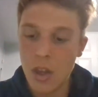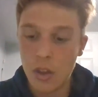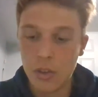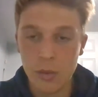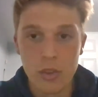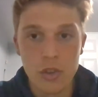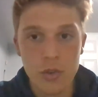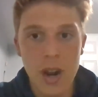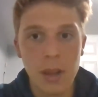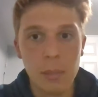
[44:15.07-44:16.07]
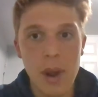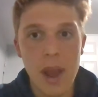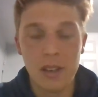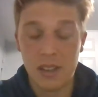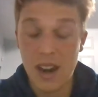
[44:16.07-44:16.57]
I was dreading
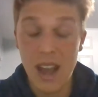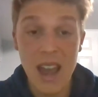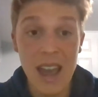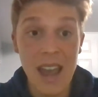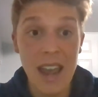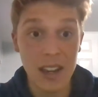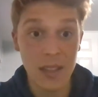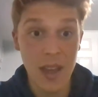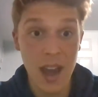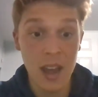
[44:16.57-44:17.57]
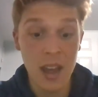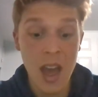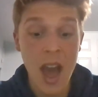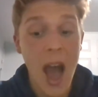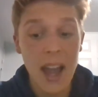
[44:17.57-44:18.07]
practice, and I hated that.
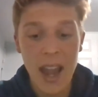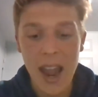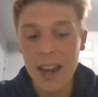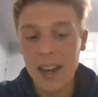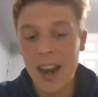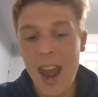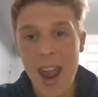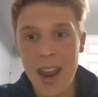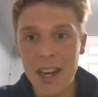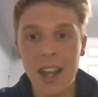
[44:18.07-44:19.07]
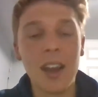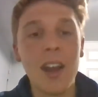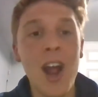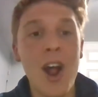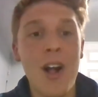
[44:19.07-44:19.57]
I hated hating
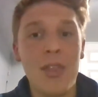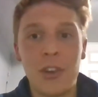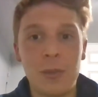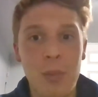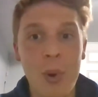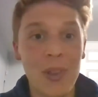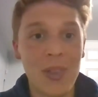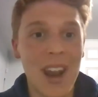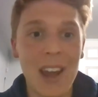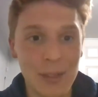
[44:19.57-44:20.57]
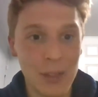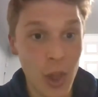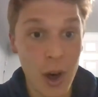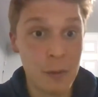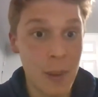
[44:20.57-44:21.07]
the sport that I
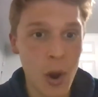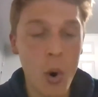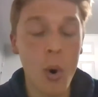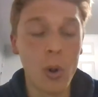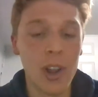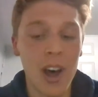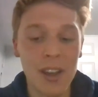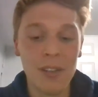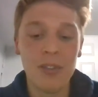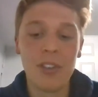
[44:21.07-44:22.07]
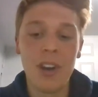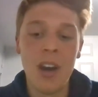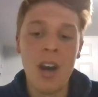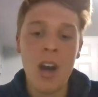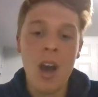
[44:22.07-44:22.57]
loved my whole life.
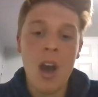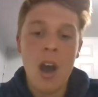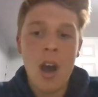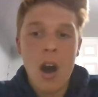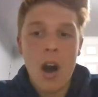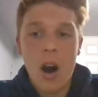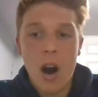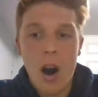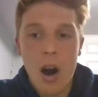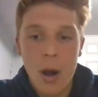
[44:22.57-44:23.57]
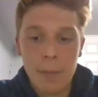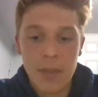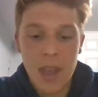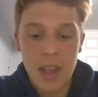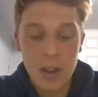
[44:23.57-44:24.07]

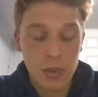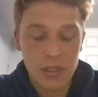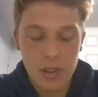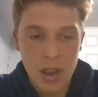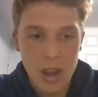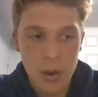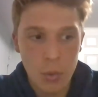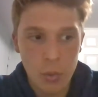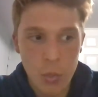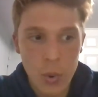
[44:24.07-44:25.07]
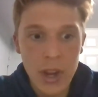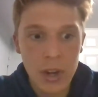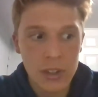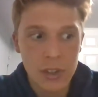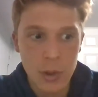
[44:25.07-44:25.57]
And it was
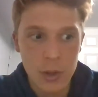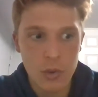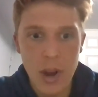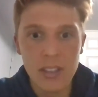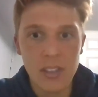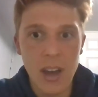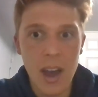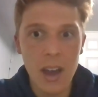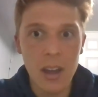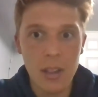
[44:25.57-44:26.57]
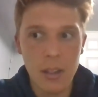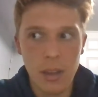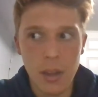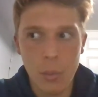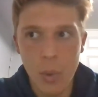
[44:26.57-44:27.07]
weird to address that. Like,
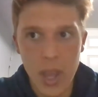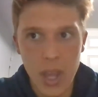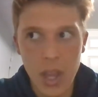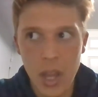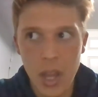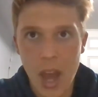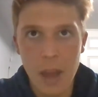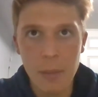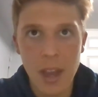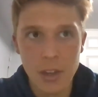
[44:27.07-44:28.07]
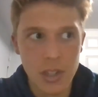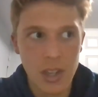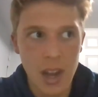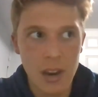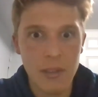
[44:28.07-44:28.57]
wait, like I'm actually
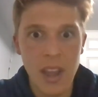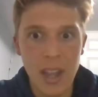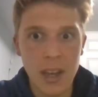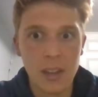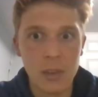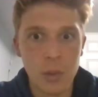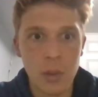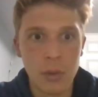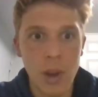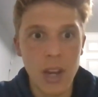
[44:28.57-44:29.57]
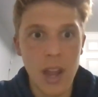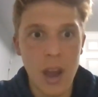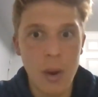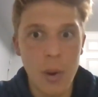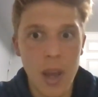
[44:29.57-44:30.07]
kind of hating swimming right
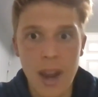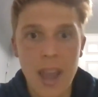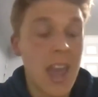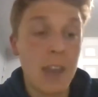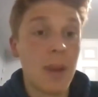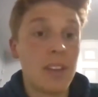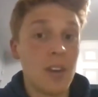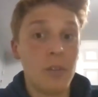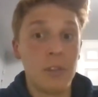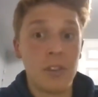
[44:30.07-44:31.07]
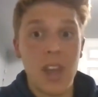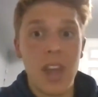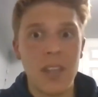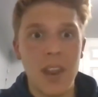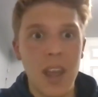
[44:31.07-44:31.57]
now. And I hate myself for
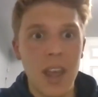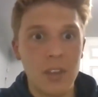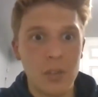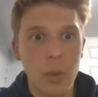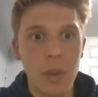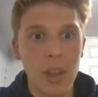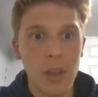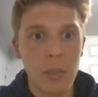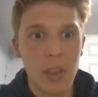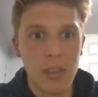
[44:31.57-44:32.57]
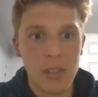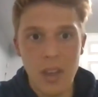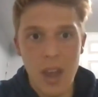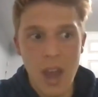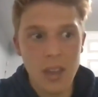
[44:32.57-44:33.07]
saying that I hate swimming, because
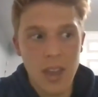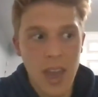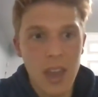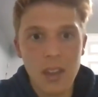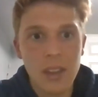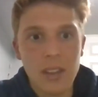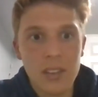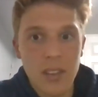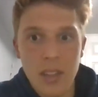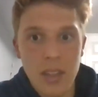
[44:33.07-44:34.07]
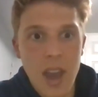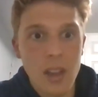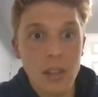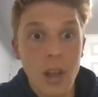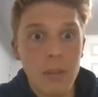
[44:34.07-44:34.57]
I can't. Like, this is the thing I
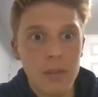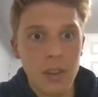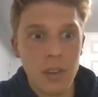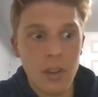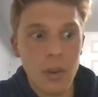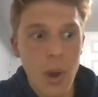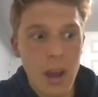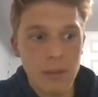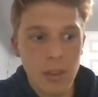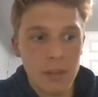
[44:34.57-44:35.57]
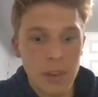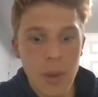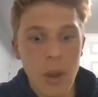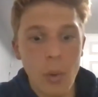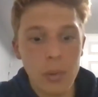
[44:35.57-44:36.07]
love to do. I've loved it
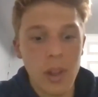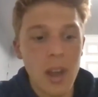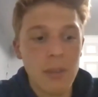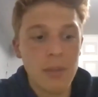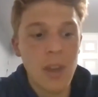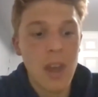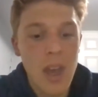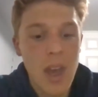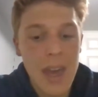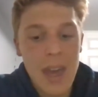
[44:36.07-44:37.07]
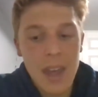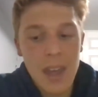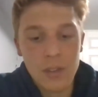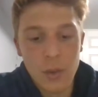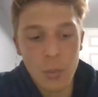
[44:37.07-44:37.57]
my whole life.
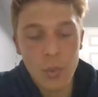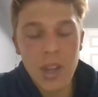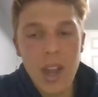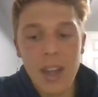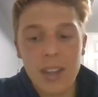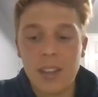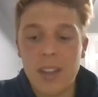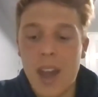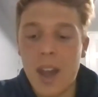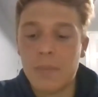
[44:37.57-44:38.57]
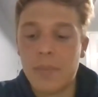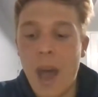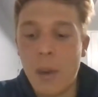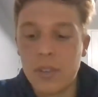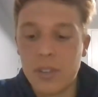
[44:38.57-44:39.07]
And so realizing that,
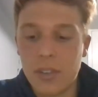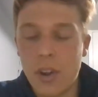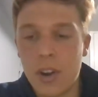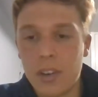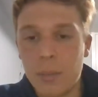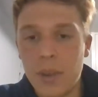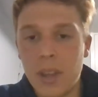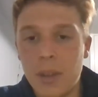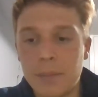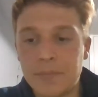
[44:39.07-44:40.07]
that started to be